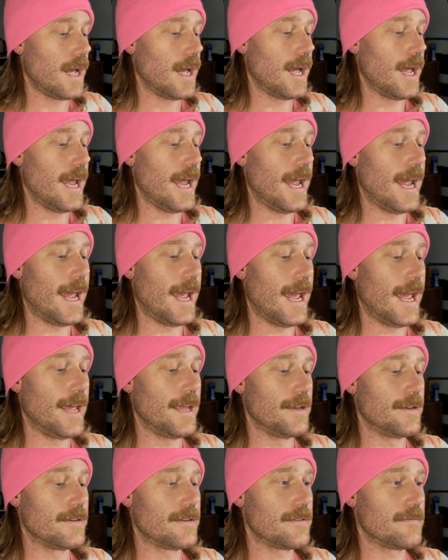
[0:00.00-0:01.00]

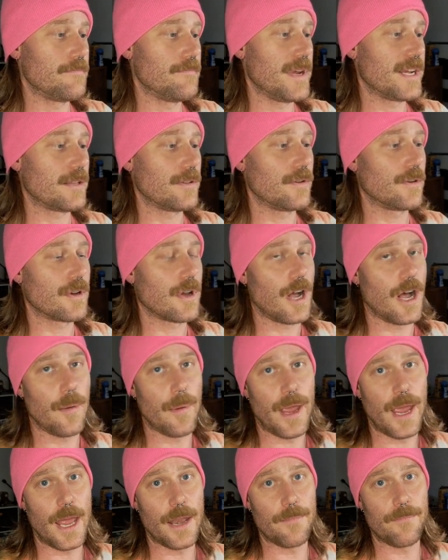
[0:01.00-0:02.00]
And make a little
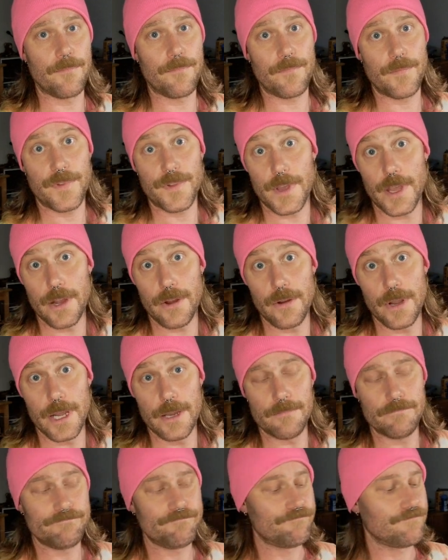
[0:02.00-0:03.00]
comment. Say you're
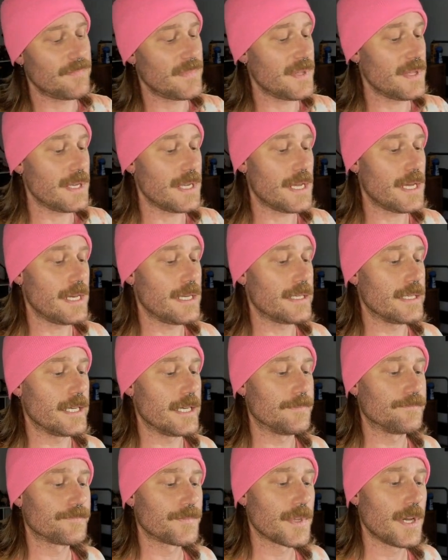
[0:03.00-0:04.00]
in.
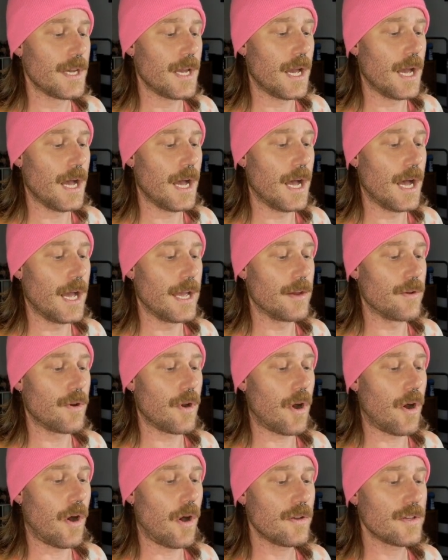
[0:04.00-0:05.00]
Easy. It would
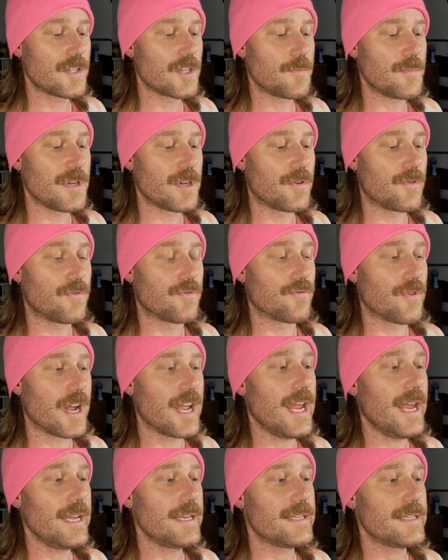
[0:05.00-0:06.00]
also be
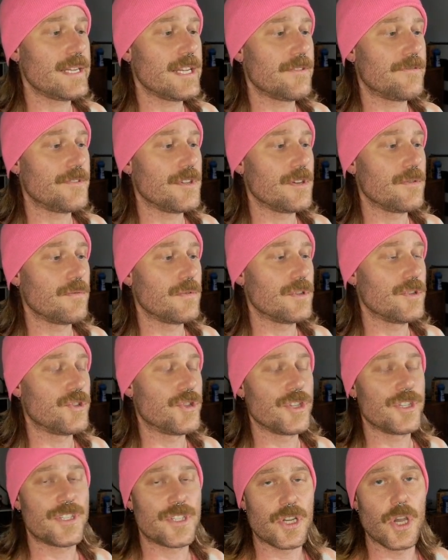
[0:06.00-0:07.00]
great if you would
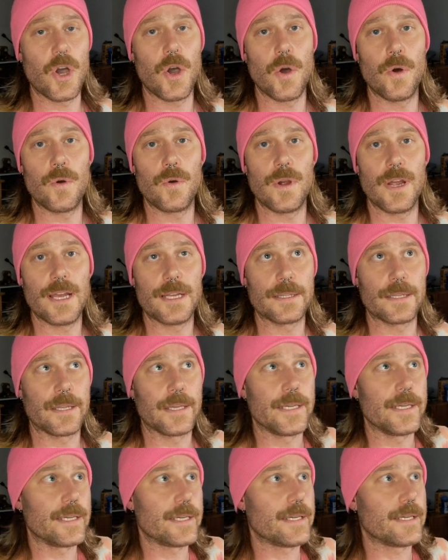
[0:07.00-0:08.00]
just go
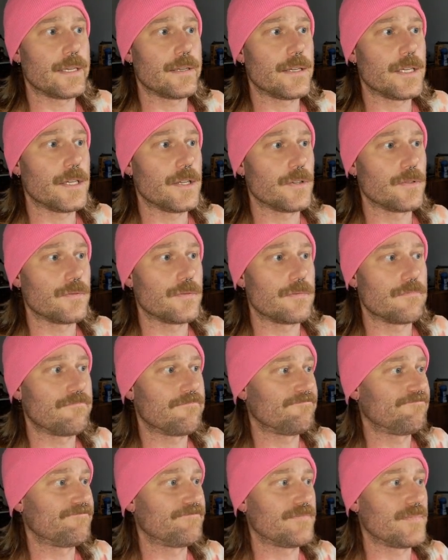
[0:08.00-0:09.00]
and
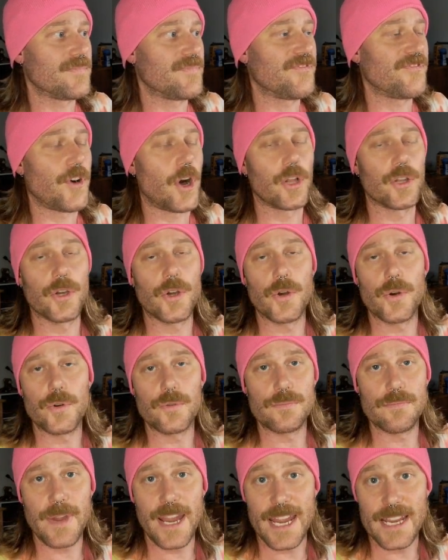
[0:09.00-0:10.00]

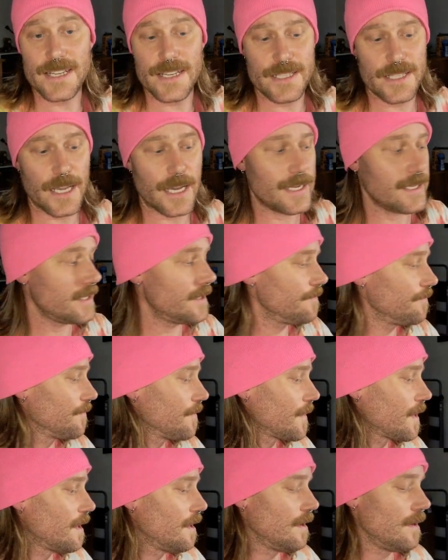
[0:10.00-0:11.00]
follow Ant Designs
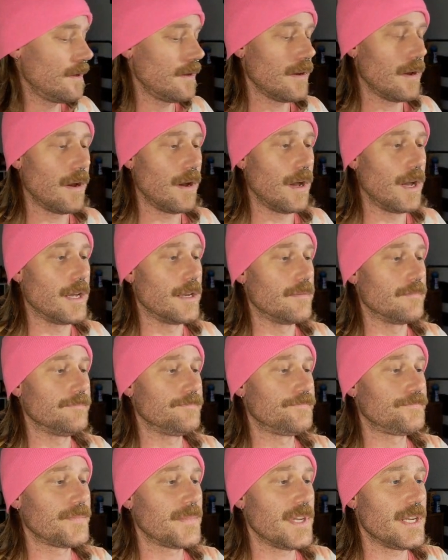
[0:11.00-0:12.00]
on
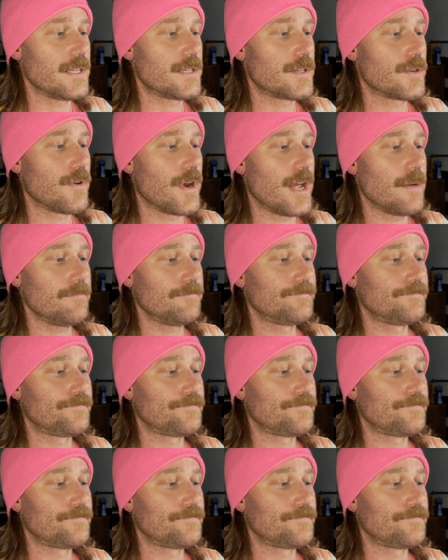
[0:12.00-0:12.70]
Instagram.